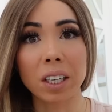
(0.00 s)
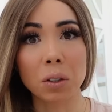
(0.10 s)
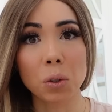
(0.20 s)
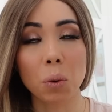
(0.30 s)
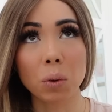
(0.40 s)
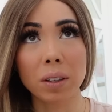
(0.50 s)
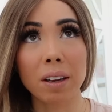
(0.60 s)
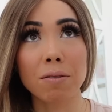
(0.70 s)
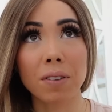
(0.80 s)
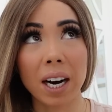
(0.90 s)
years old, and
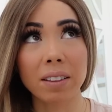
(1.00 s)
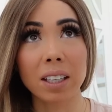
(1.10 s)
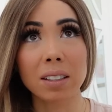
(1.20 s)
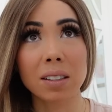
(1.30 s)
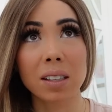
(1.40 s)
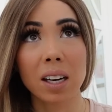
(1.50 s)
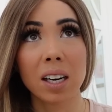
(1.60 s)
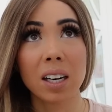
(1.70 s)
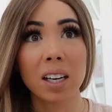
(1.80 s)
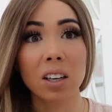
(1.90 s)
they find these
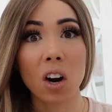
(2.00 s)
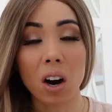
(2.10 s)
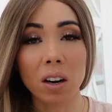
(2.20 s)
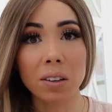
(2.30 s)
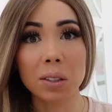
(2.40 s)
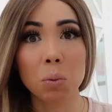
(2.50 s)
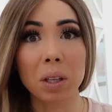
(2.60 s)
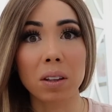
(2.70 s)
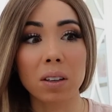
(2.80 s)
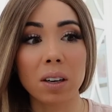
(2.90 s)
cars
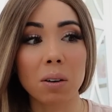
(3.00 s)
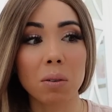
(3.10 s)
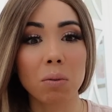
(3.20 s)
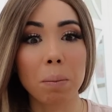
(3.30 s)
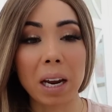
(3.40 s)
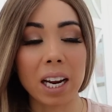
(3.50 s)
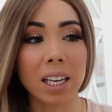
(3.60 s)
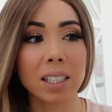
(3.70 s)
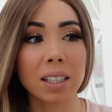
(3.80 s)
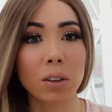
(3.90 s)
with, you know,
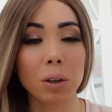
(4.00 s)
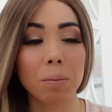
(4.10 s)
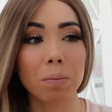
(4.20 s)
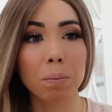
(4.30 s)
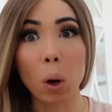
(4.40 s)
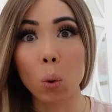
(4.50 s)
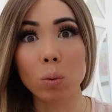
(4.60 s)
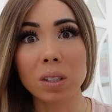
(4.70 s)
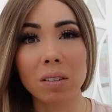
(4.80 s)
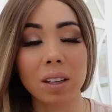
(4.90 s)
remains and their
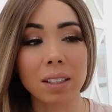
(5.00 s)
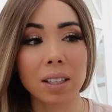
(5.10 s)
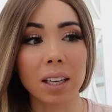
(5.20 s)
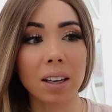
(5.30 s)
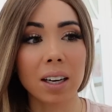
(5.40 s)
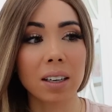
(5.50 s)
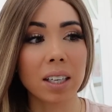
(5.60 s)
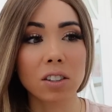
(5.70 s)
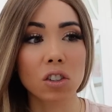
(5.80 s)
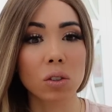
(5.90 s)
bones and things like that,
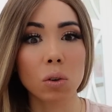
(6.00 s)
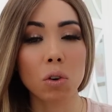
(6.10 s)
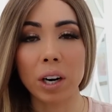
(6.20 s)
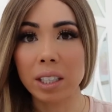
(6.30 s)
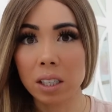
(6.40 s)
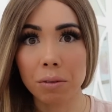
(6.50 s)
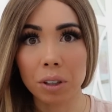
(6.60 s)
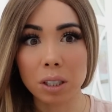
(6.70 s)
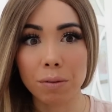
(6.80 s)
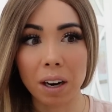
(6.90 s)
and it's just so crazy for
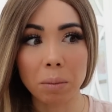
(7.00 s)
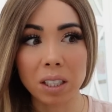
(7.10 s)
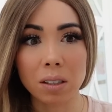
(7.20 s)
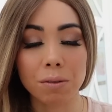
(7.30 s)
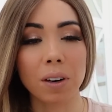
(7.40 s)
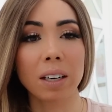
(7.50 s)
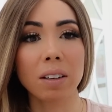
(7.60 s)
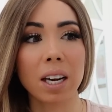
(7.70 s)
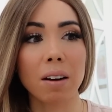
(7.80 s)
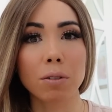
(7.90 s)
these families to
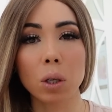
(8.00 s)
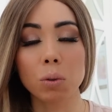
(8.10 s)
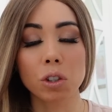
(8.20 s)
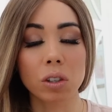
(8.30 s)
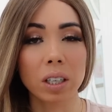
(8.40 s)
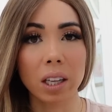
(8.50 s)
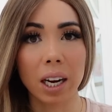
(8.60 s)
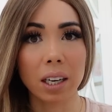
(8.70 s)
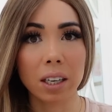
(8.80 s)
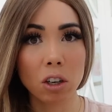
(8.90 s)
finally have closure. And
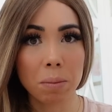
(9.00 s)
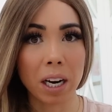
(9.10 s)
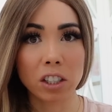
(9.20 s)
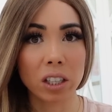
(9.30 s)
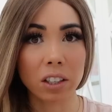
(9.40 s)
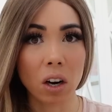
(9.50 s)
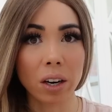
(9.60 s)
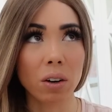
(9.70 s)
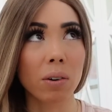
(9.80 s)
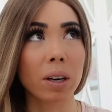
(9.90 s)
like, can you imagine like
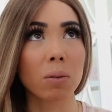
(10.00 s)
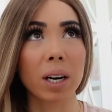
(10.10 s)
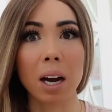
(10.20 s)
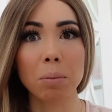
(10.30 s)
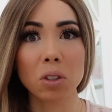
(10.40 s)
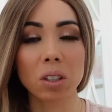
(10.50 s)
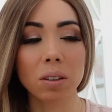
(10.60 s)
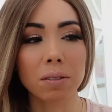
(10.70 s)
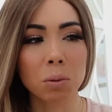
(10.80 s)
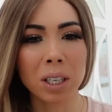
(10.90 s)
not knowing what happened to your
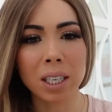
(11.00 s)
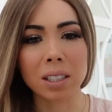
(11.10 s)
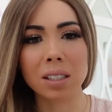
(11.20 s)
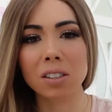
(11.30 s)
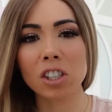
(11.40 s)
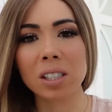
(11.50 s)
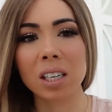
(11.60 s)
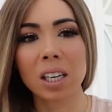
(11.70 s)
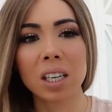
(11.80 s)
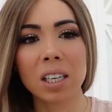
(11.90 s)
loved one? It's
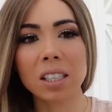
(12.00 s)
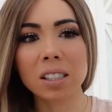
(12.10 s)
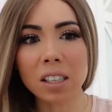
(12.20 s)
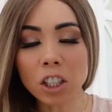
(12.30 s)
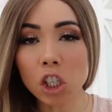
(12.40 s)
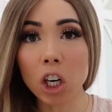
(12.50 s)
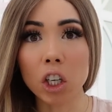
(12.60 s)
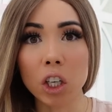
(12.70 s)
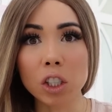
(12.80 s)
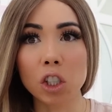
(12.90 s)
such
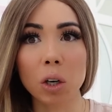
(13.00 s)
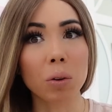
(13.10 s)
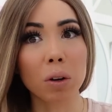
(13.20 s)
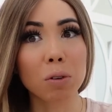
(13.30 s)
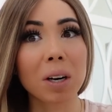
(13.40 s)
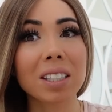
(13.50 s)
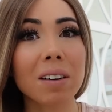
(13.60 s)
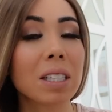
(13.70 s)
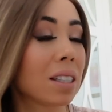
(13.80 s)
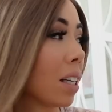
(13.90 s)
a good show though. If you guys
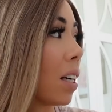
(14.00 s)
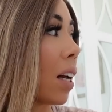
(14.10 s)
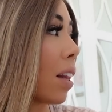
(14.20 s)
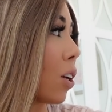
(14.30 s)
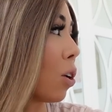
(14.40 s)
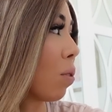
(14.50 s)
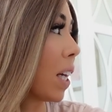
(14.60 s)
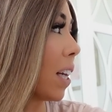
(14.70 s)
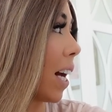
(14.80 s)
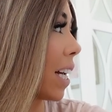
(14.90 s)
haven't seen it, I think you'd
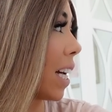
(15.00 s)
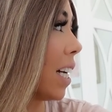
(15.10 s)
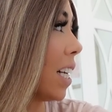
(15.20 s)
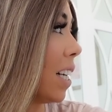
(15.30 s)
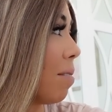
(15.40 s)
really like it.